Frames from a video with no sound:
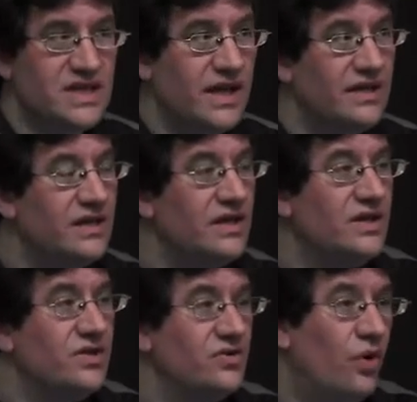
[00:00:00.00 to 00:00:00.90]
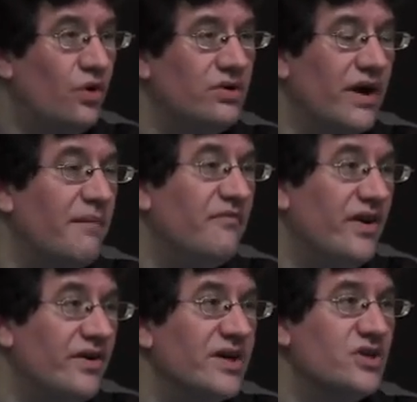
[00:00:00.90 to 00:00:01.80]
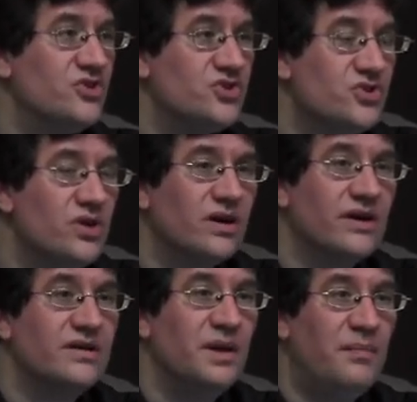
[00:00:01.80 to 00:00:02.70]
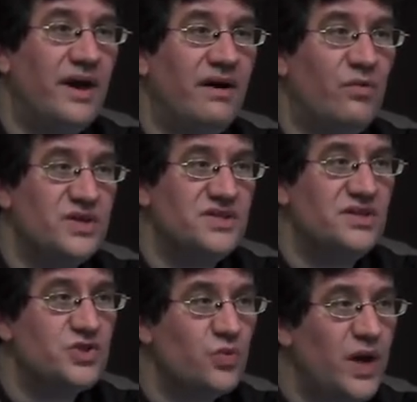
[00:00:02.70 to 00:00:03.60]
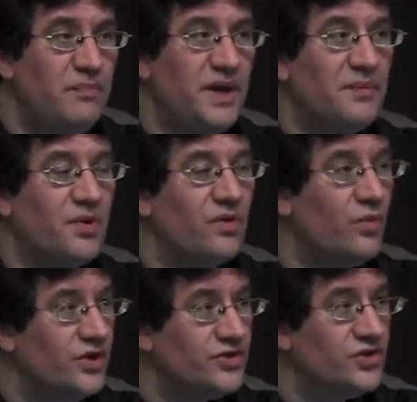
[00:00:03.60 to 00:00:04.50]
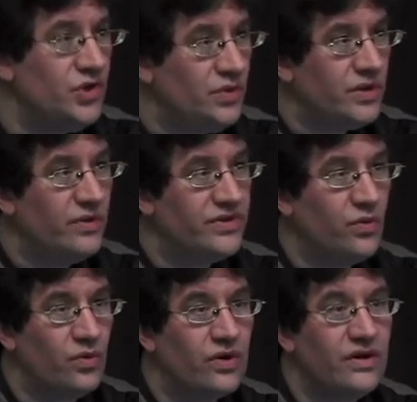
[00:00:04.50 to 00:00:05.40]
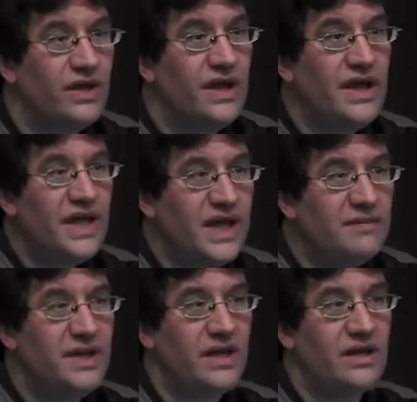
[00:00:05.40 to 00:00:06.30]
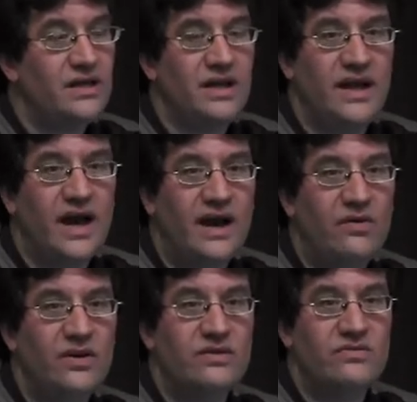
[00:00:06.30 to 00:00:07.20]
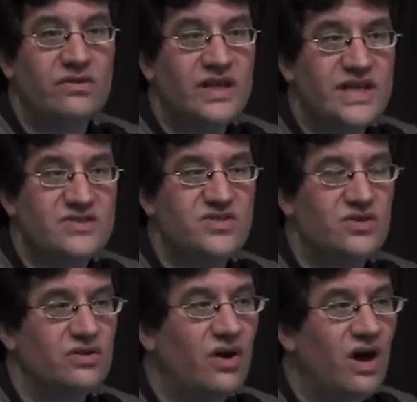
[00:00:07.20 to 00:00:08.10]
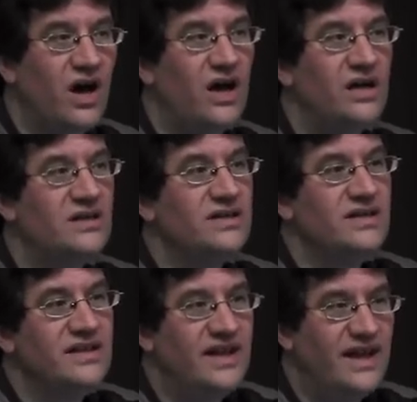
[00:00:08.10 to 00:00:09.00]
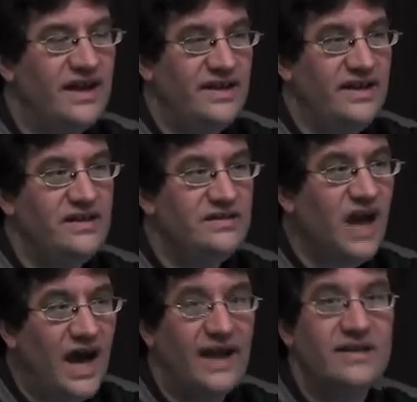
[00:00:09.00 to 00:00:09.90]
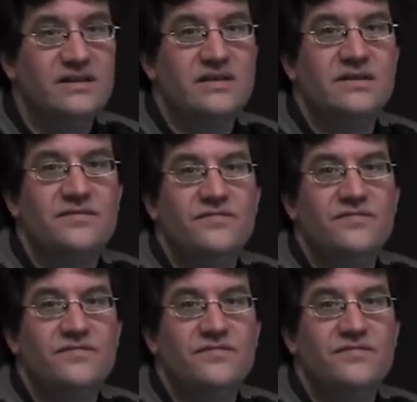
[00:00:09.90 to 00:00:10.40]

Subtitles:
said to Holder, I'm very concerned about what's in this white paper, what you're doing with the word imminent, how it relates to law, i.e. not.